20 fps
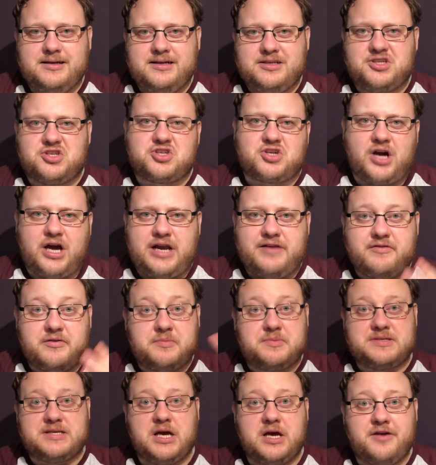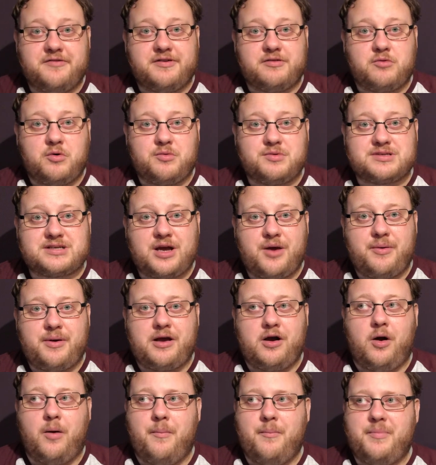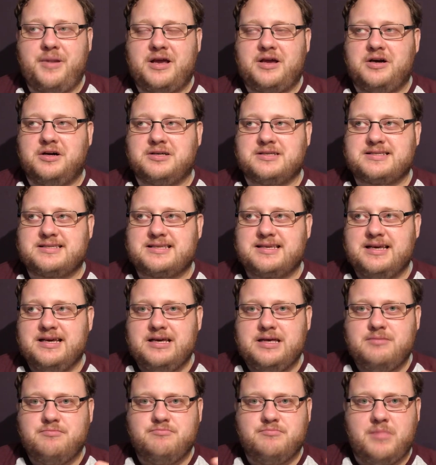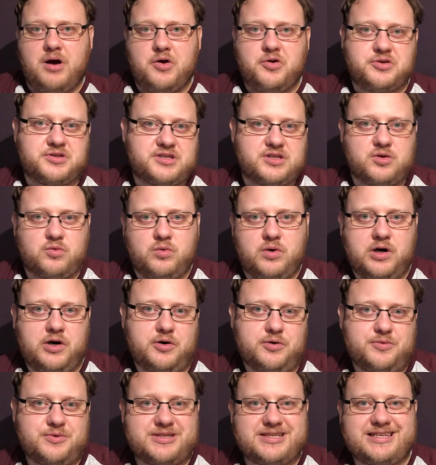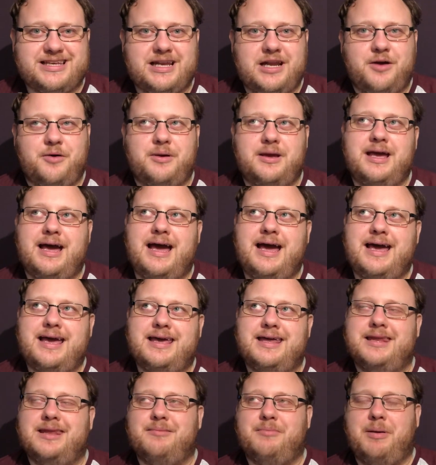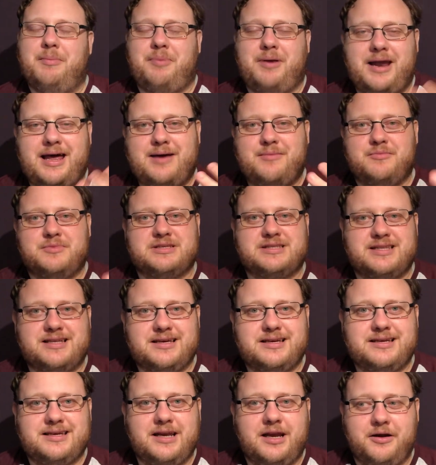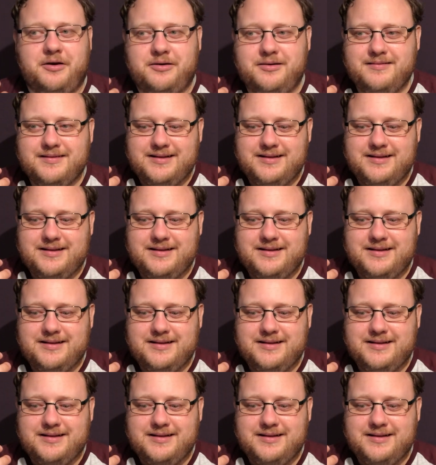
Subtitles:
just kind of observing what was going on, because most of the world was still okay, and my plan was that, you know,